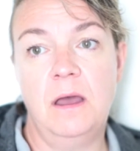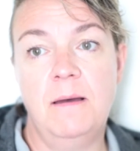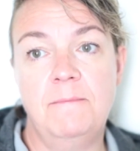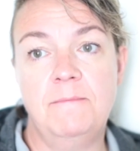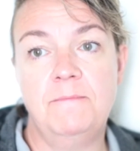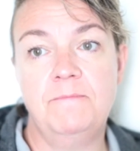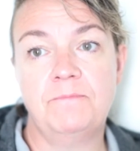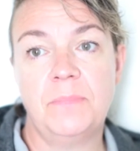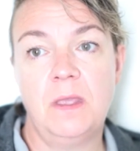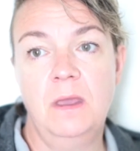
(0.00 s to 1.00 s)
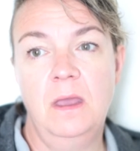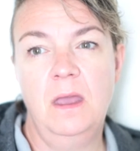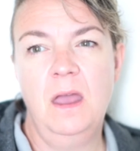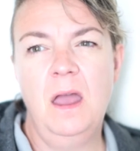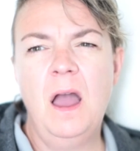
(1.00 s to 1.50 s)

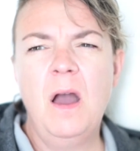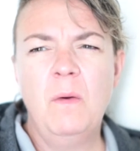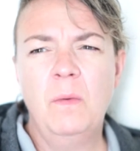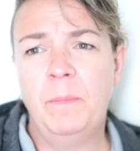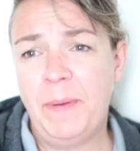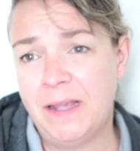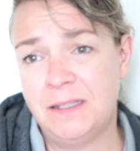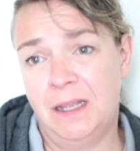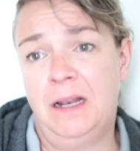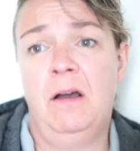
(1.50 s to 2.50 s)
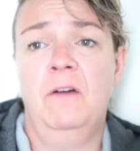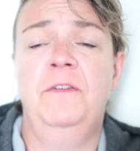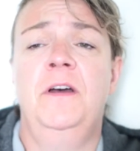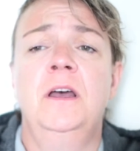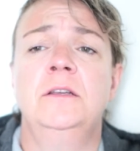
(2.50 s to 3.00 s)
Well, basically, I
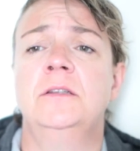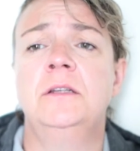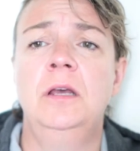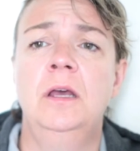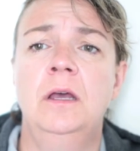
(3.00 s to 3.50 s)
first